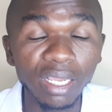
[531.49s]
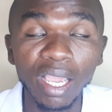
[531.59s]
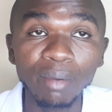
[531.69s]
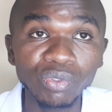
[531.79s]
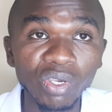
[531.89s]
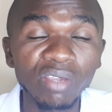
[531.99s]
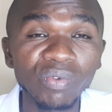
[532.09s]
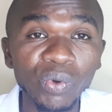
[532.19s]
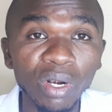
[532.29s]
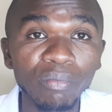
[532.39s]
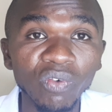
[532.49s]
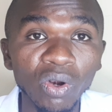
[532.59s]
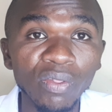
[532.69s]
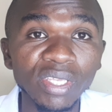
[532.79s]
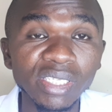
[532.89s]
I'm sure if you're gonna
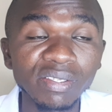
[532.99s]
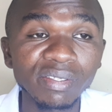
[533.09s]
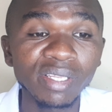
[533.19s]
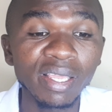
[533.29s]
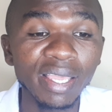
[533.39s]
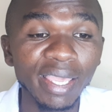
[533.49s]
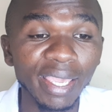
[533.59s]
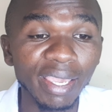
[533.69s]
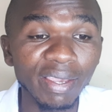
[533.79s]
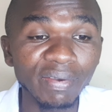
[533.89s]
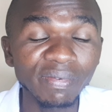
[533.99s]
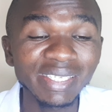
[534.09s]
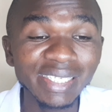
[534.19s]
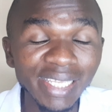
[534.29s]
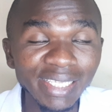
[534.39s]
follow these
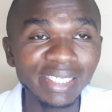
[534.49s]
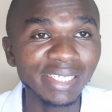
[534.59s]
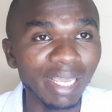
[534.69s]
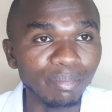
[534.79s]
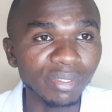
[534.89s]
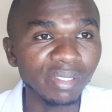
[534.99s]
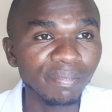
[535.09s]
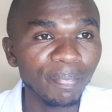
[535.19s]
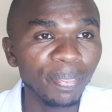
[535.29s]
6 steps,